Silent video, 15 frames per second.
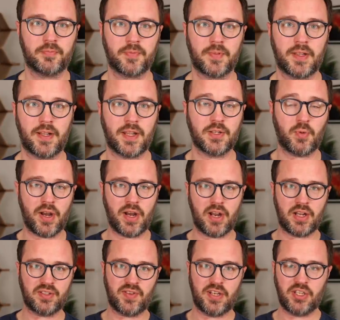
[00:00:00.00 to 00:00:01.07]
Now, there's one
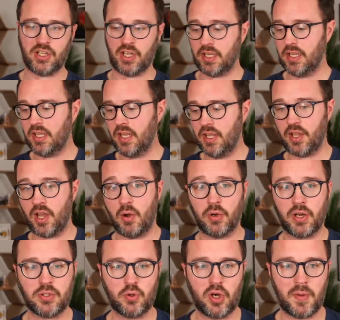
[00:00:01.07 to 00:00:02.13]
last feature that I want to
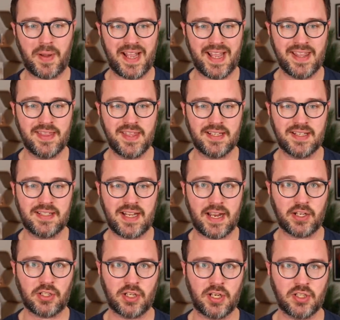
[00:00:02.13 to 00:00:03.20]
talk about in this
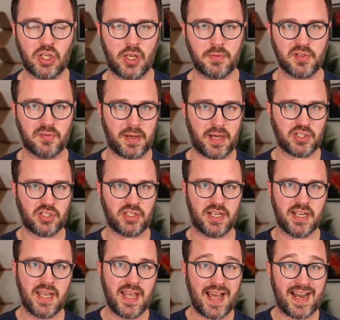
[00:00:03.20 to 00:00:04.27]
section in terms of budgeting,
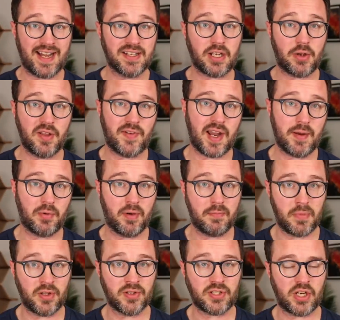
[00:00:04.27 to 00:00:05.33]
and it's only available on
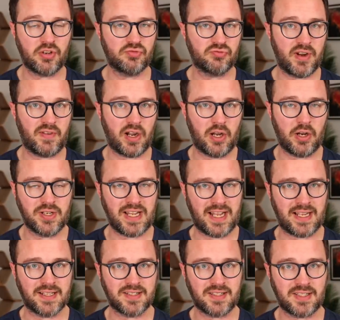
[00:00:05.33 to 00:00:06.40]
Monzo, Revolut,
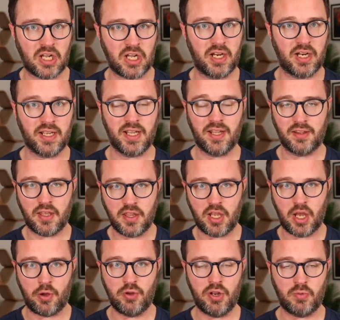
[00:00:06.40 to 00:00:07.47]
and Starling. They're the
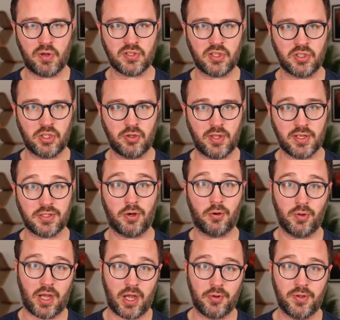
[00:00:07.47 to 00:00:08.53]
only ones that do this,
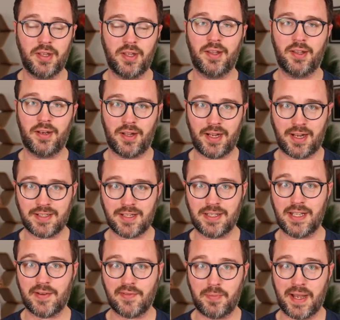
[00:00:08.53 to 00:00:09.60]
although, like I said, the
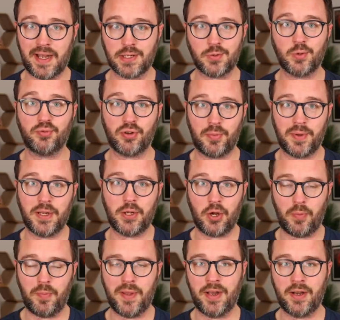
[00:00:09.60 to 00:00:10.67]
other banks will probably
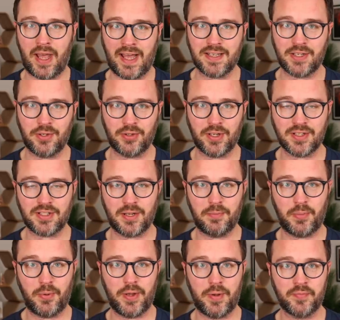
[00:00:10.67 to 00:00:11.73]
copy and add it on at some
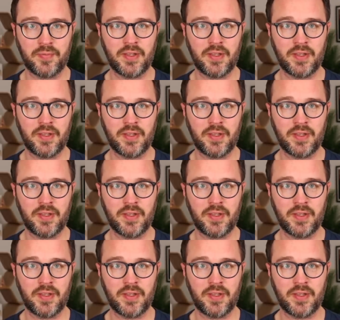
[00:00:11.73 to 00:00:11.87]
point.